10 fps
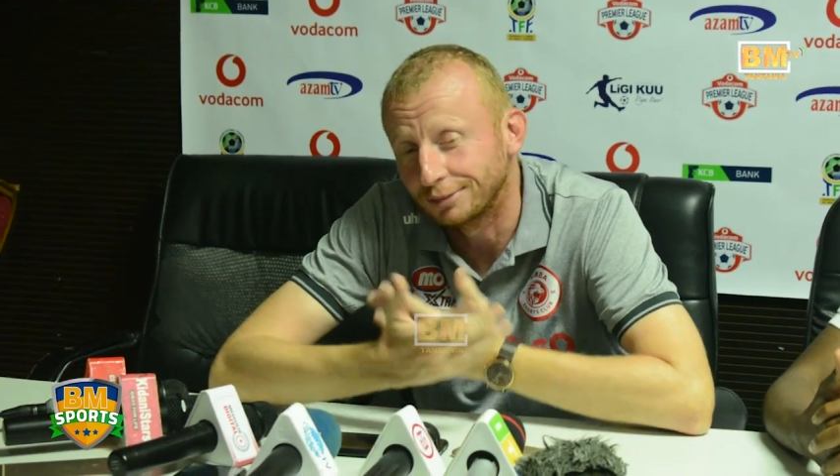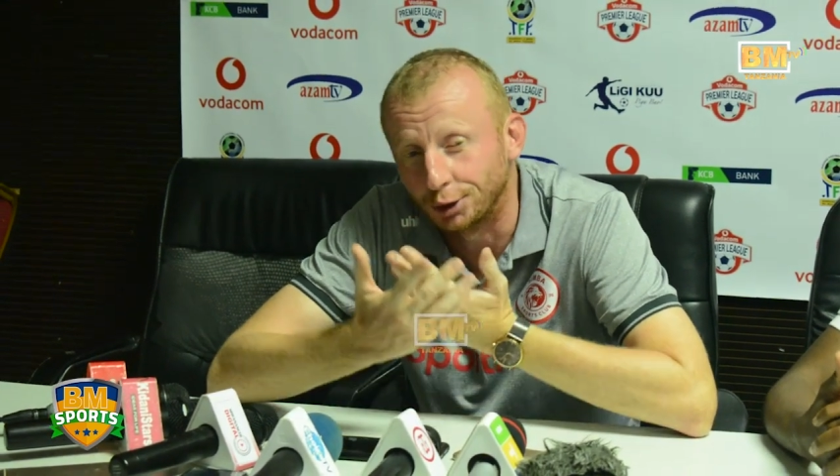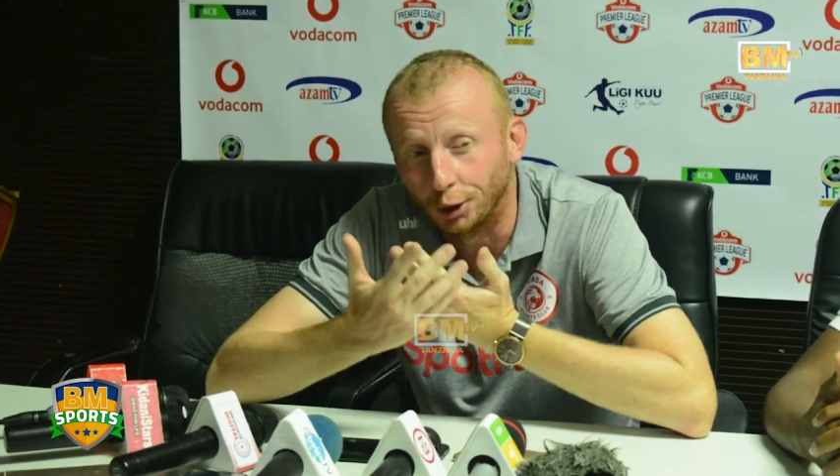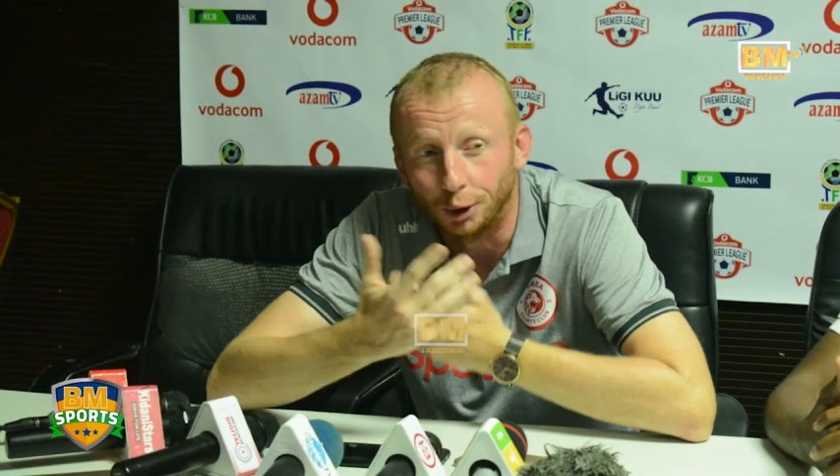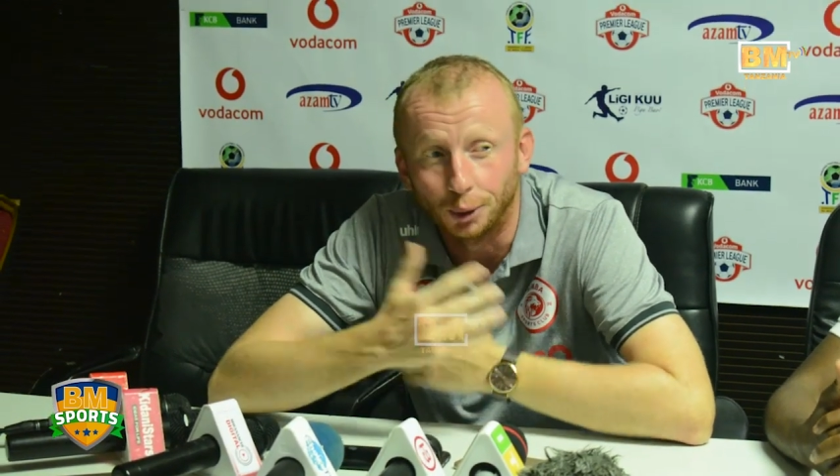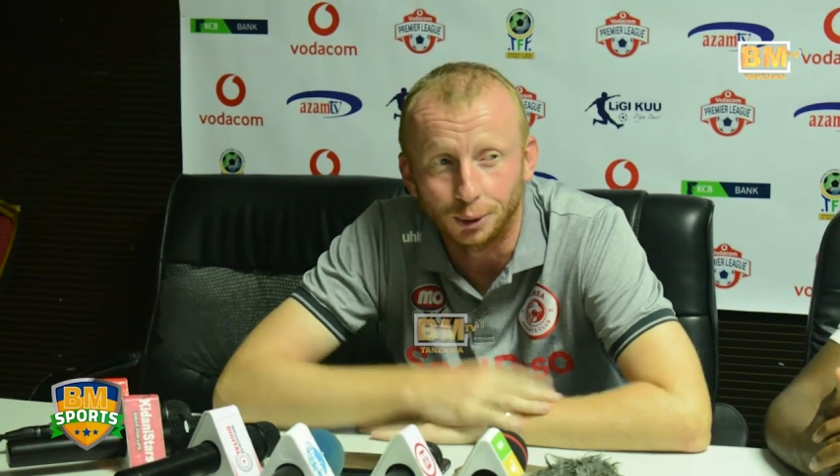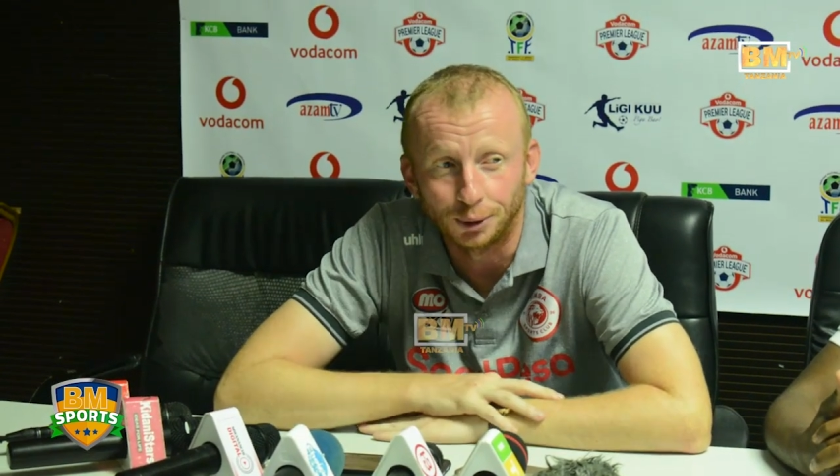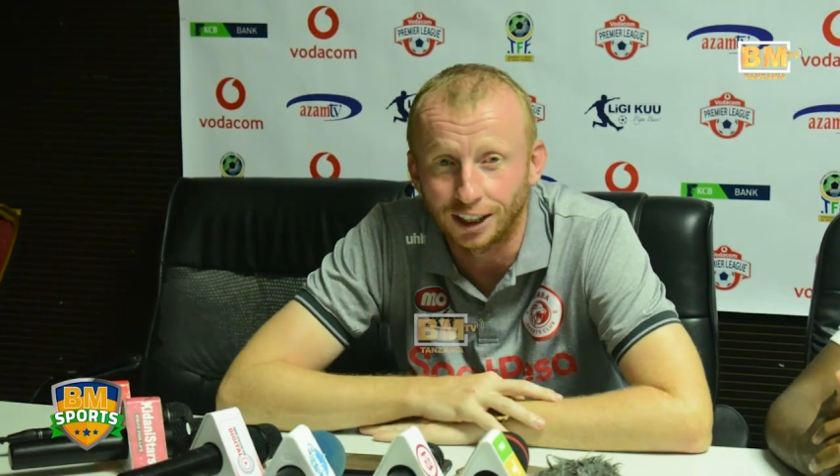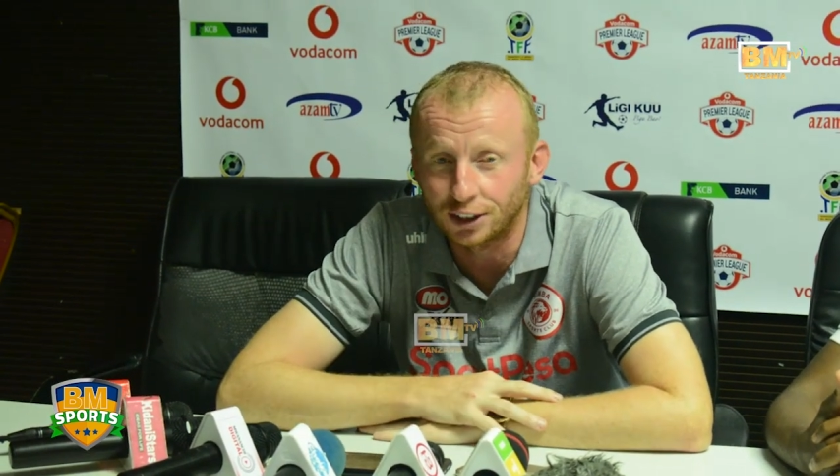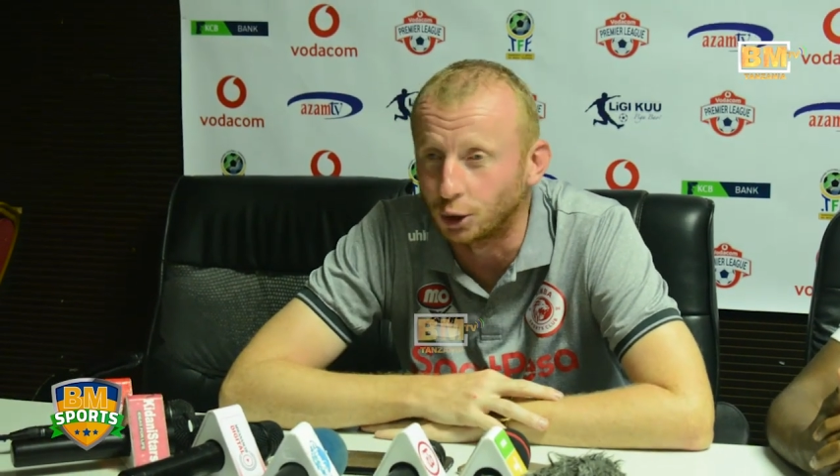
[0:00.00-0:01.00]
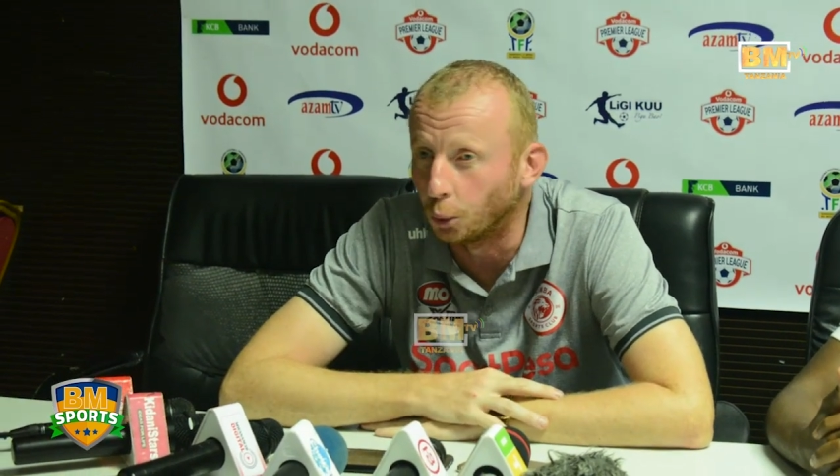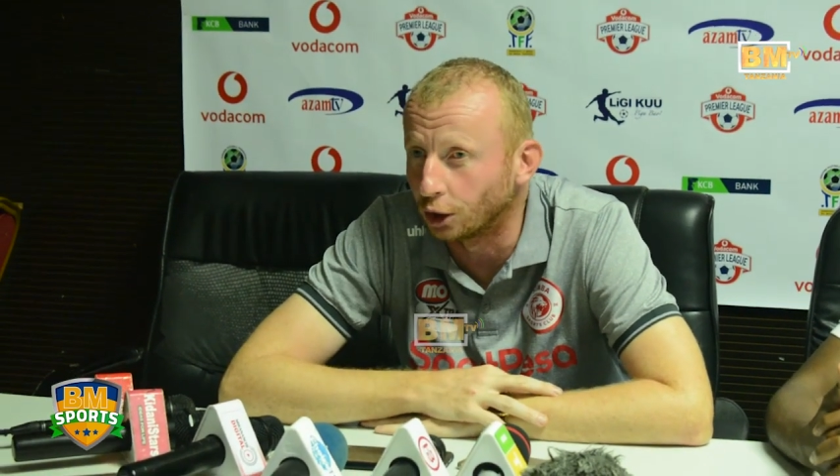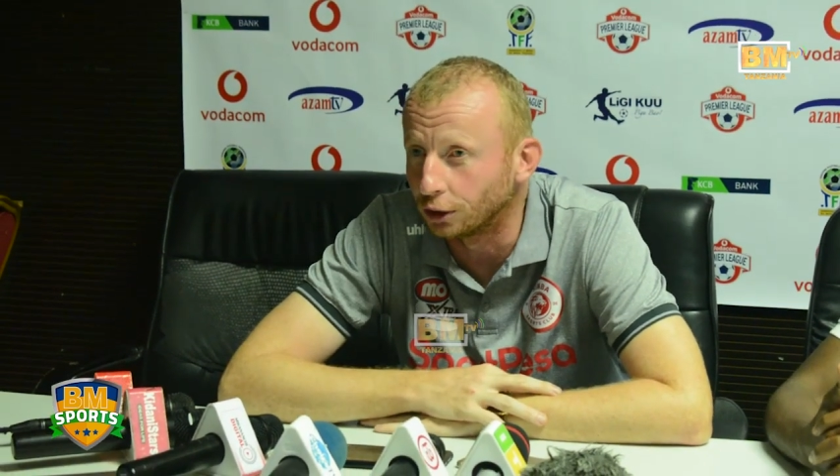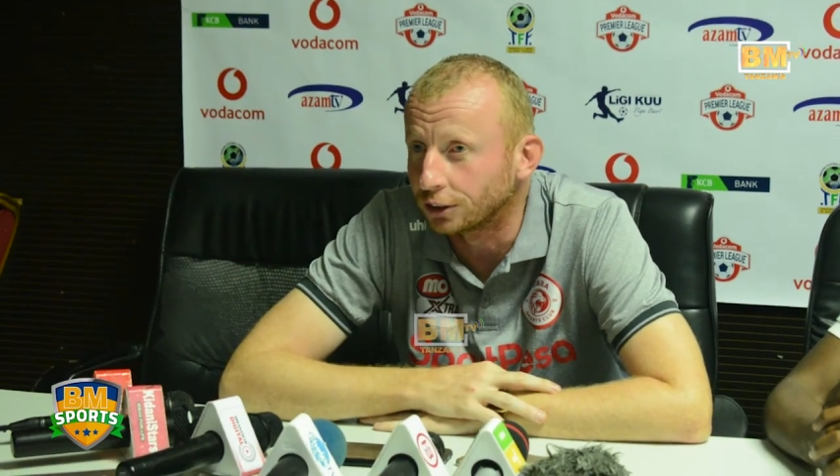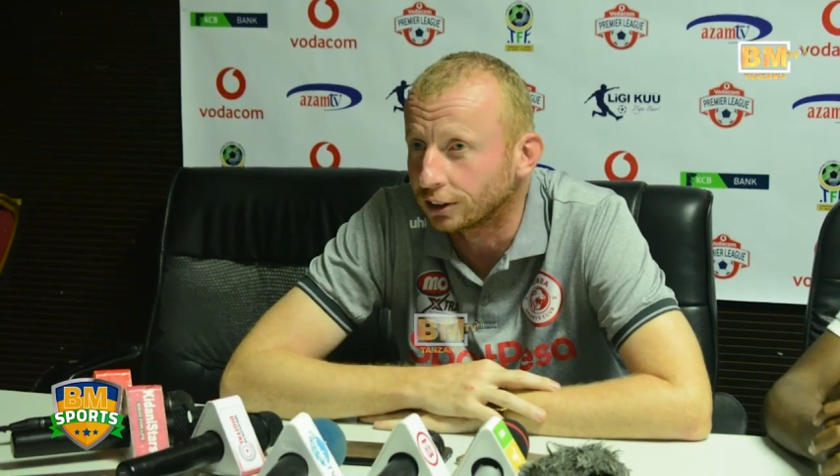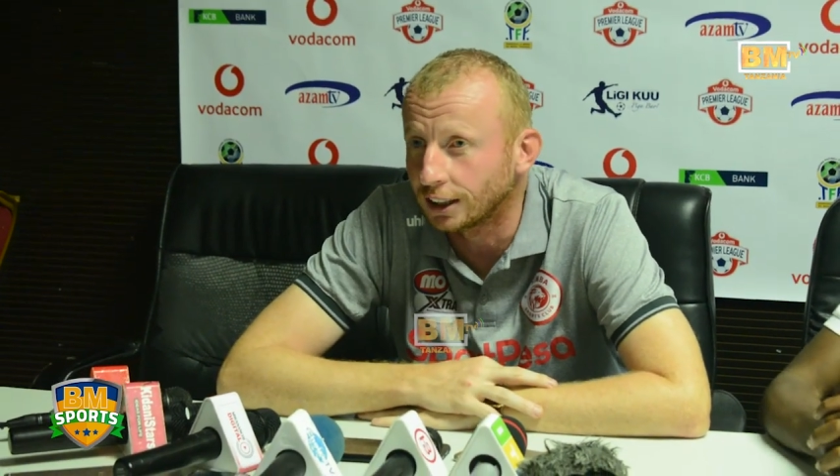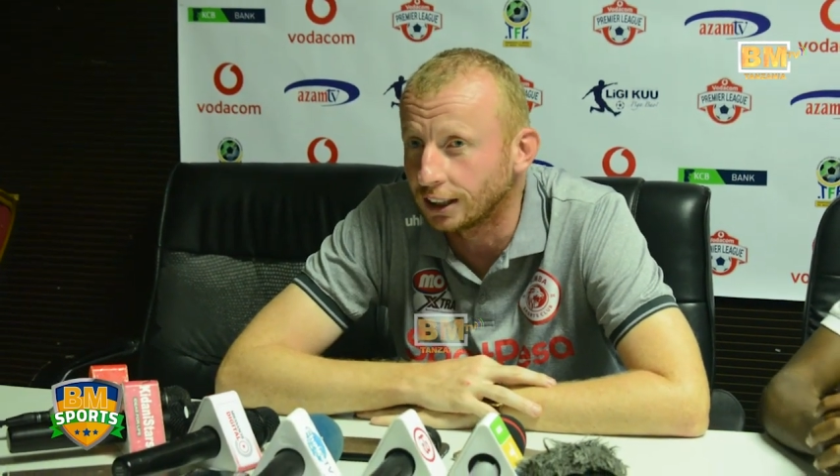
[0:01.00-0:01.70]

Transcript: So that's the world.